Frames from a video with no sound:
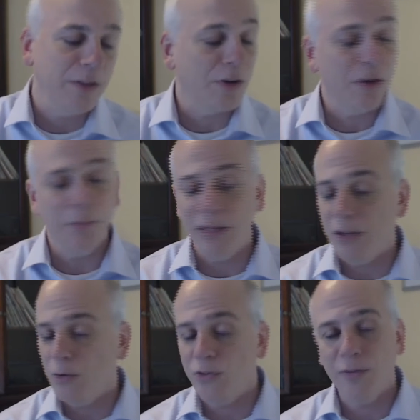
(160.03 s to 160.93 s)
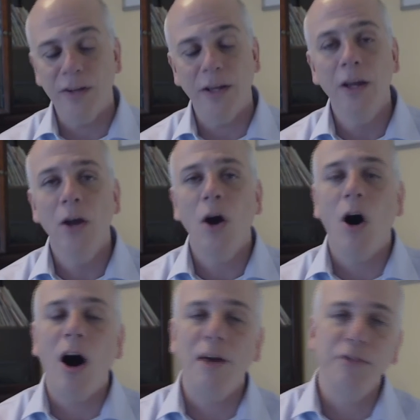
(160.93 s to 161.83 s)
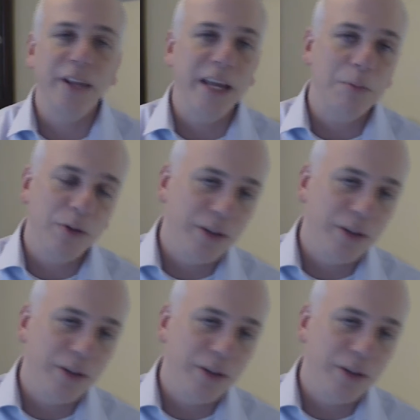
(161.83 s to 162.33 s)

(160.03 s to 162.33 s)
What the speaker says: There could be use of it off-label